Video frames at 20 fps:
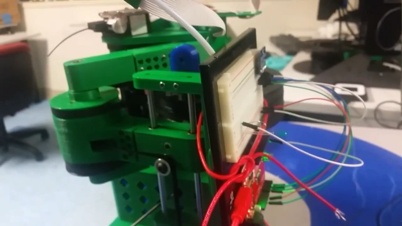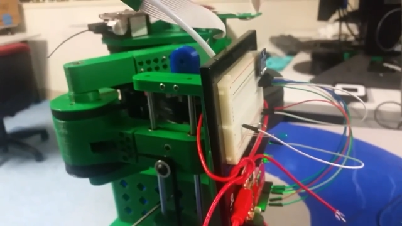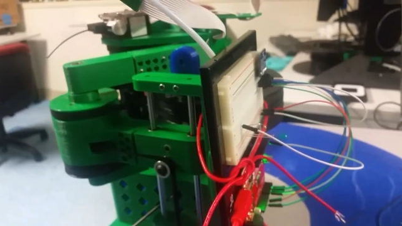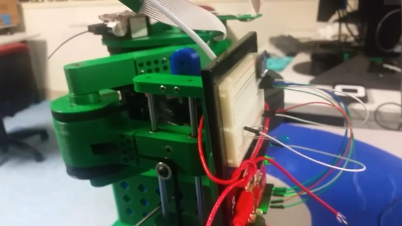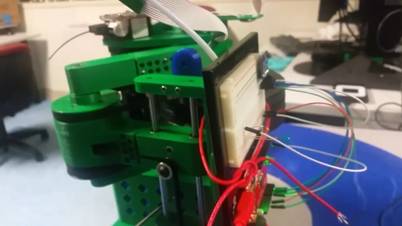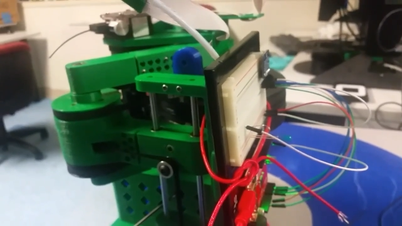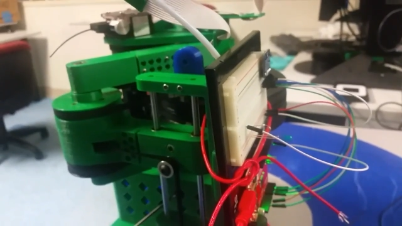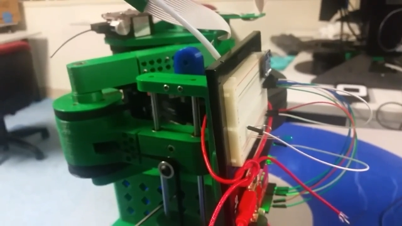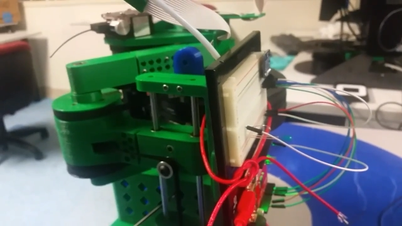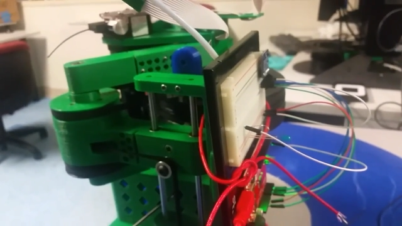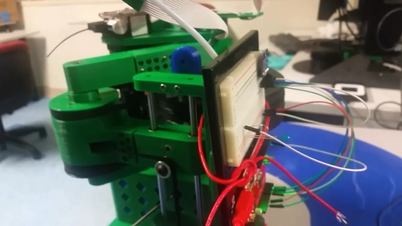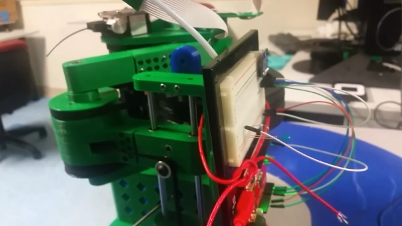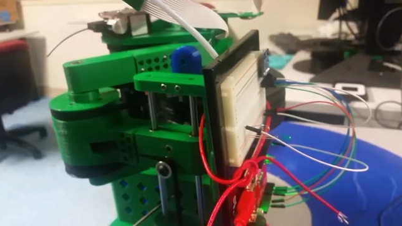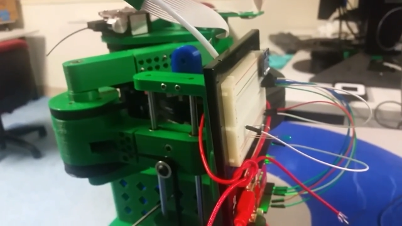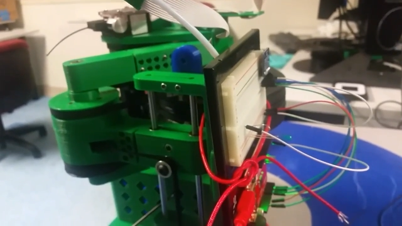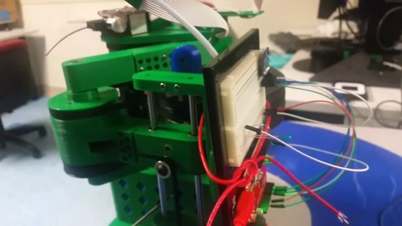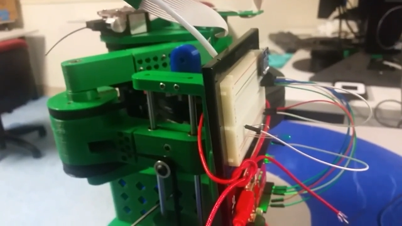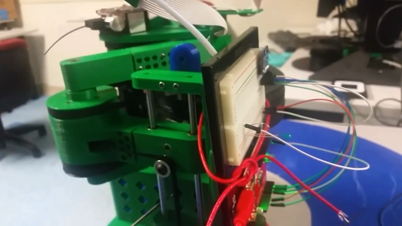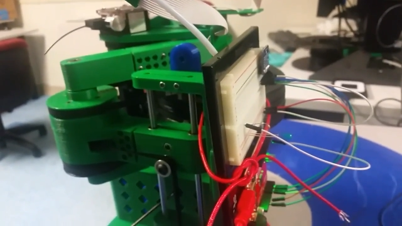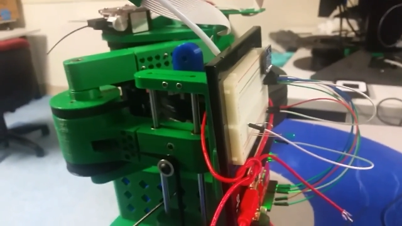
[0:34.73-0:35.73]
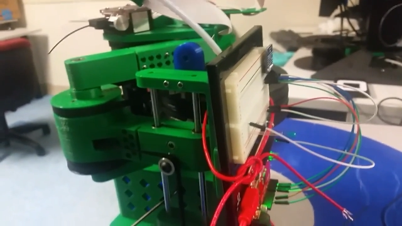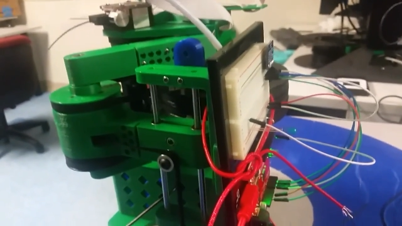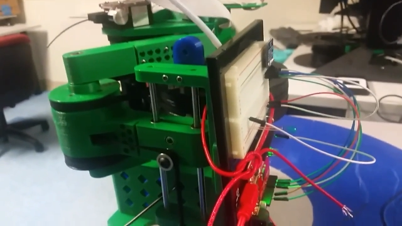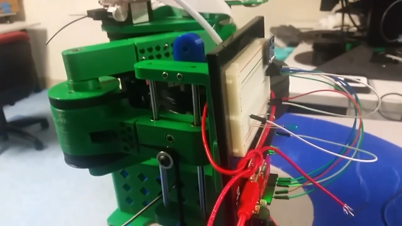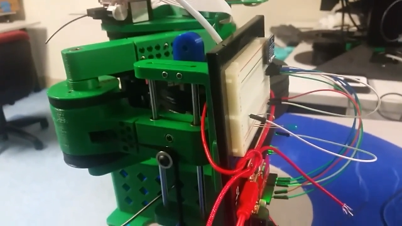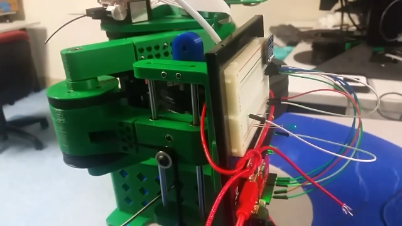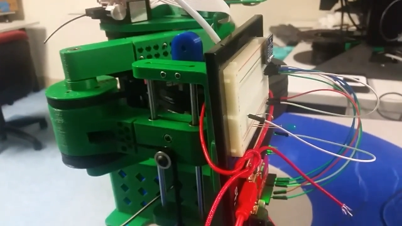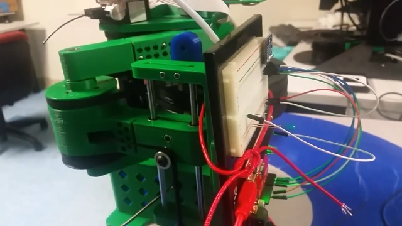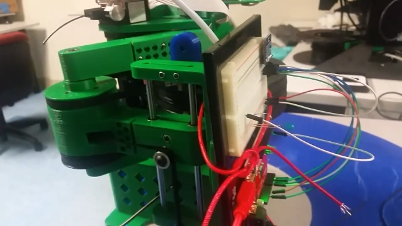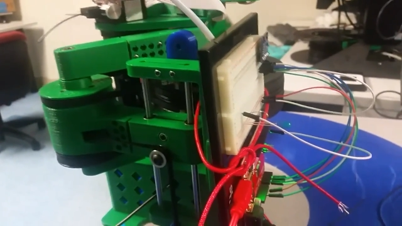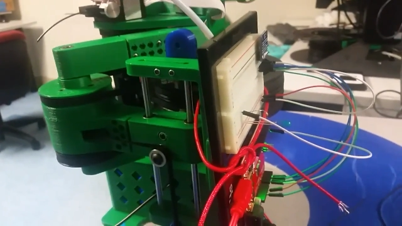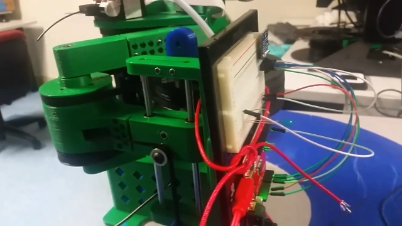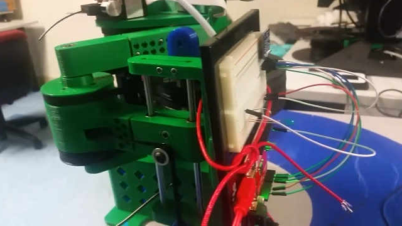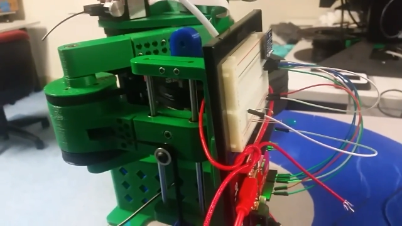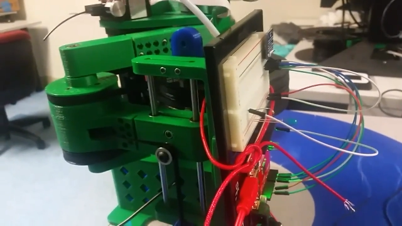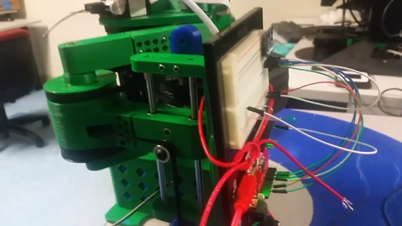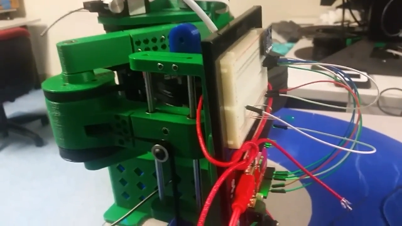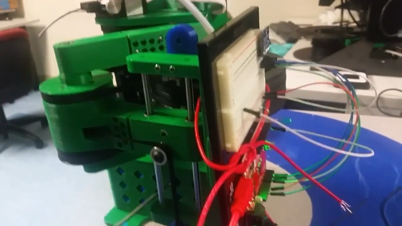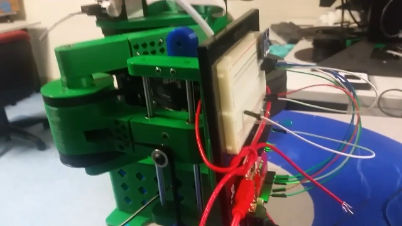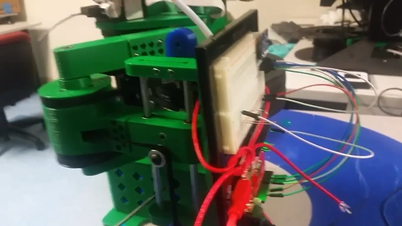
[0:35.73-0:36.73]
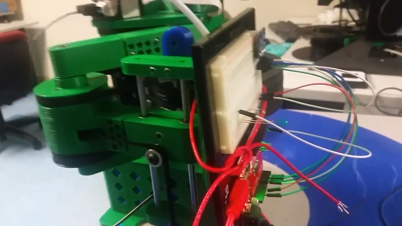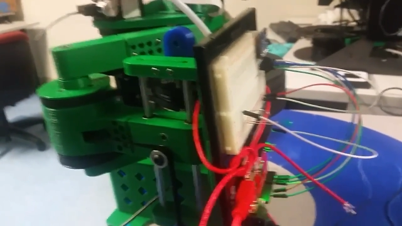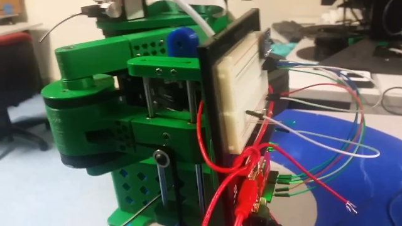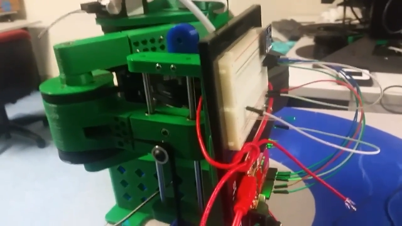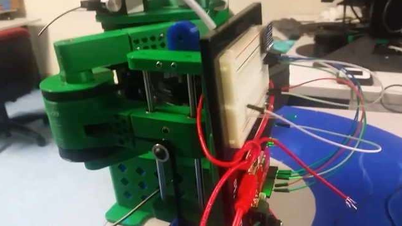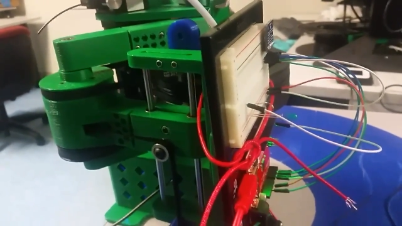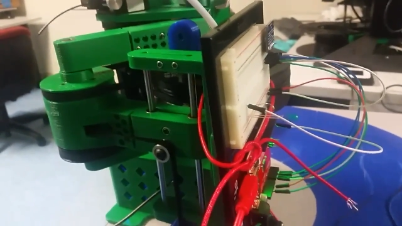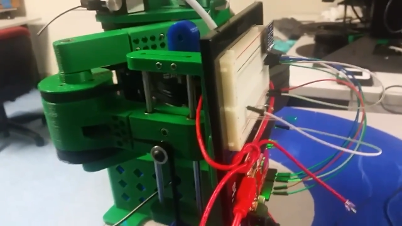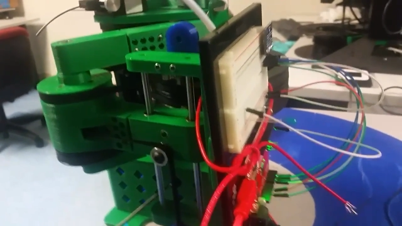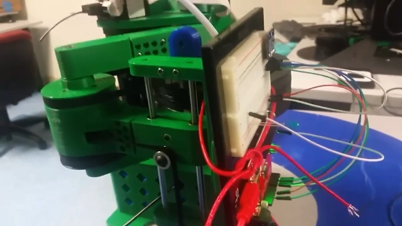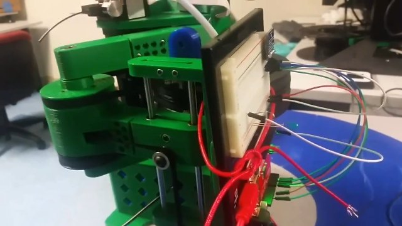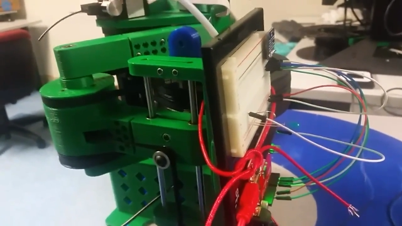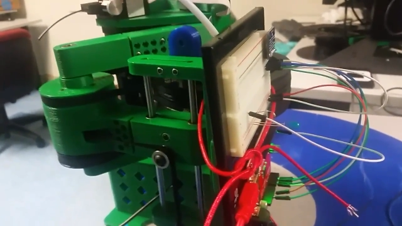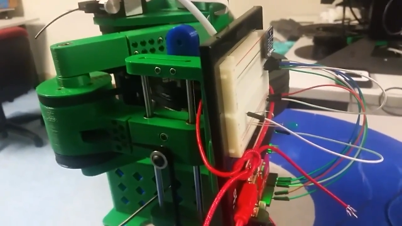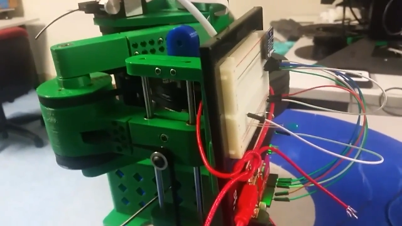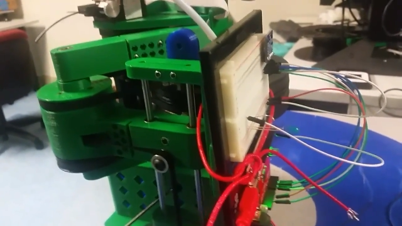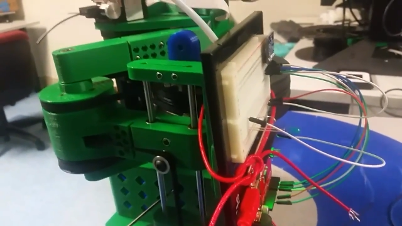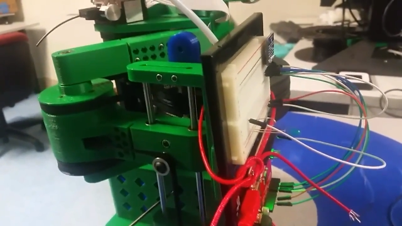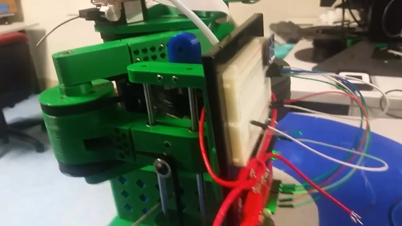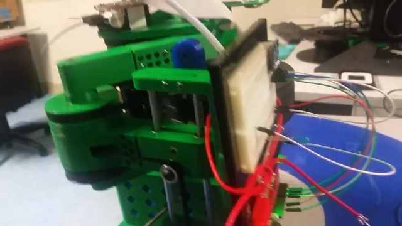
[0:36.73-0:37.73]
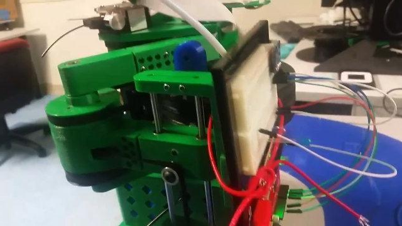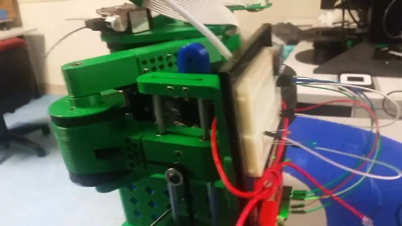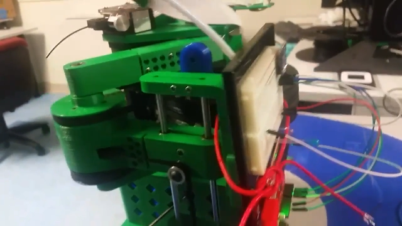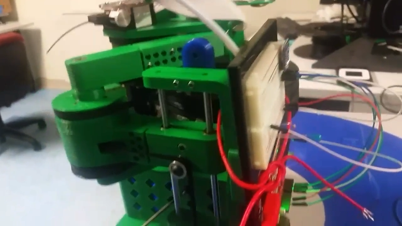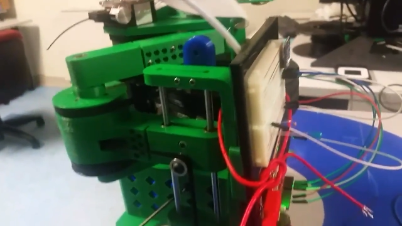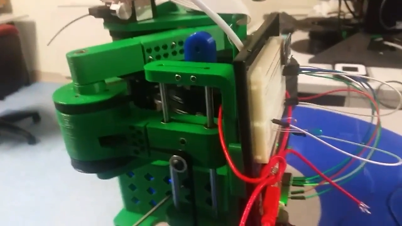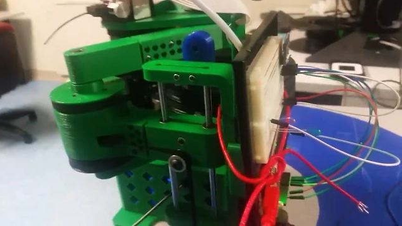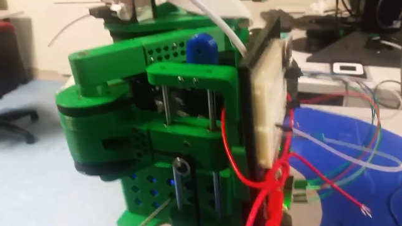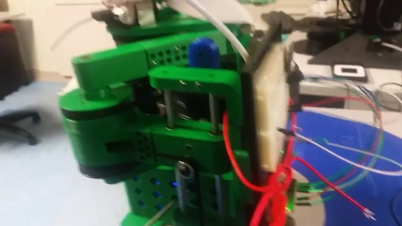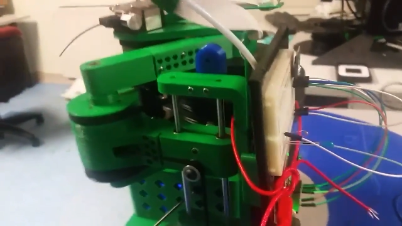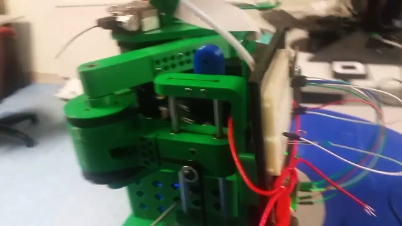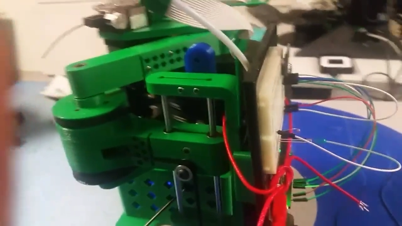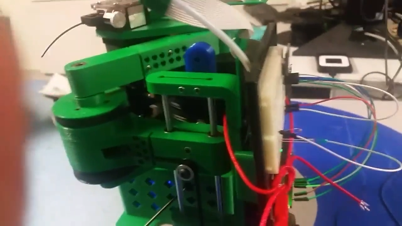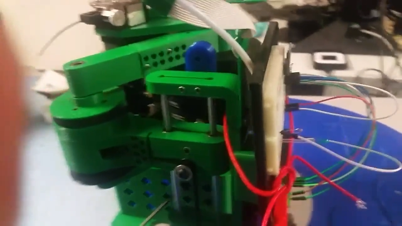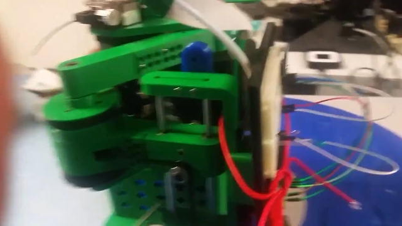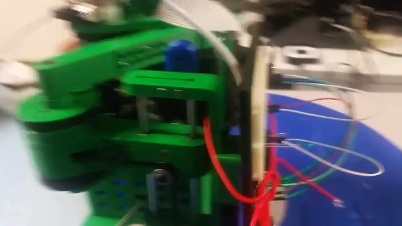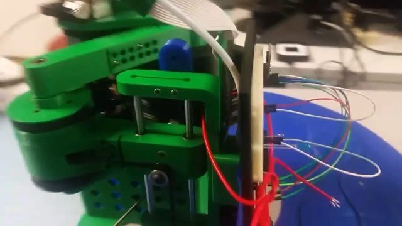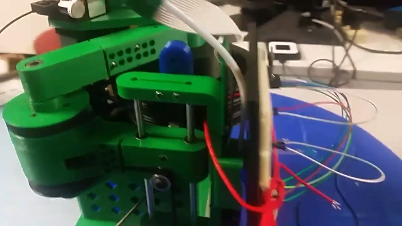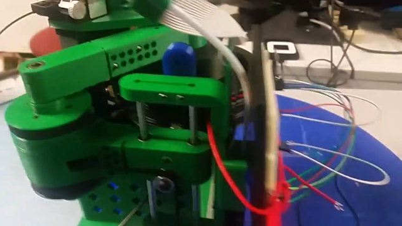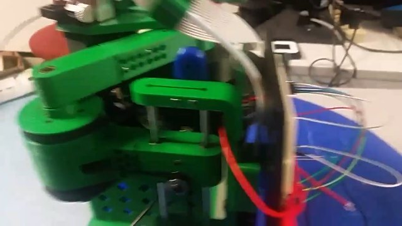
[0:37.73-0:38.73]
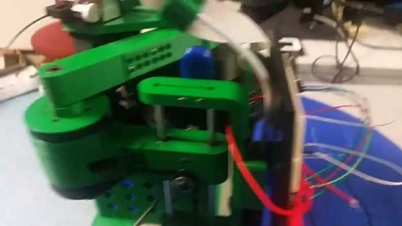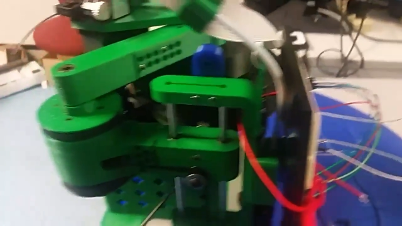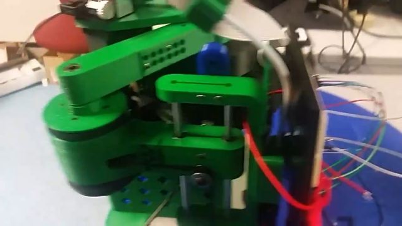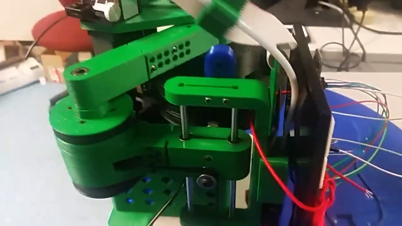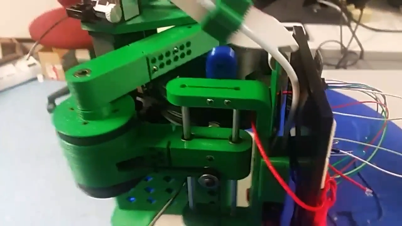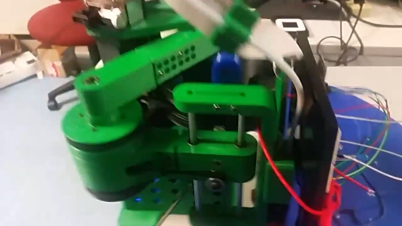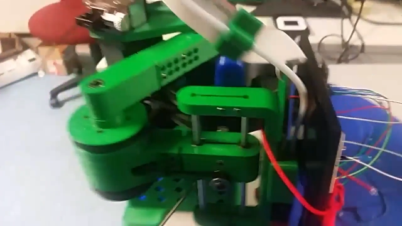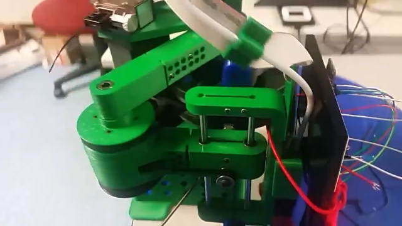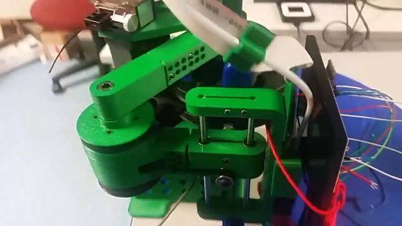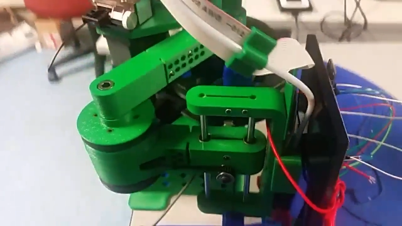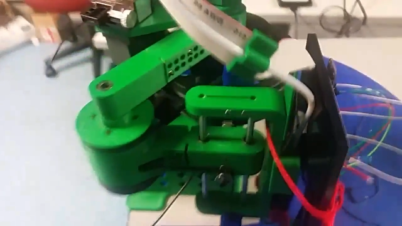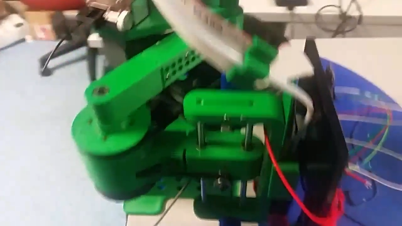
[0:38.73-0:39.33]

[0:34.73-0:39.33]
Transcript: Nobody's mouth can be seen.